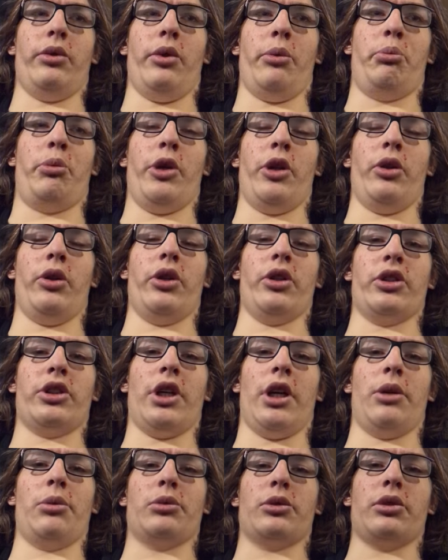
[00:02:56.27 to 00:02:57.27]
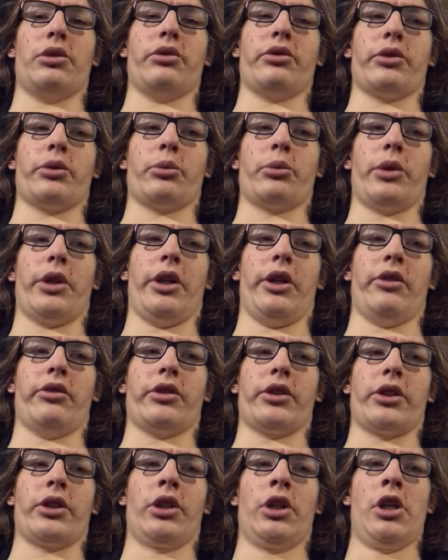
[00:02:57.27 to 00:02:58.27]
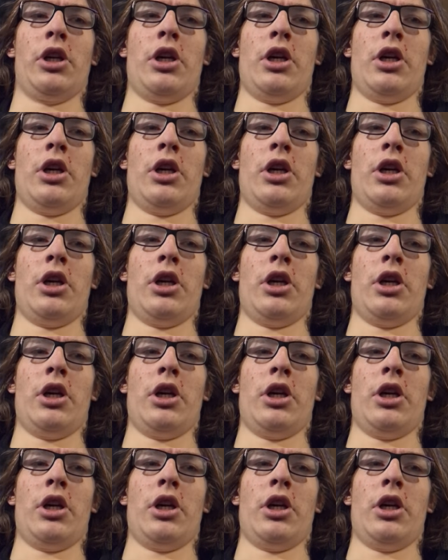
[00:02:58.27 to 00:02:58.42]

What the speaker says: a billion times over, whatever,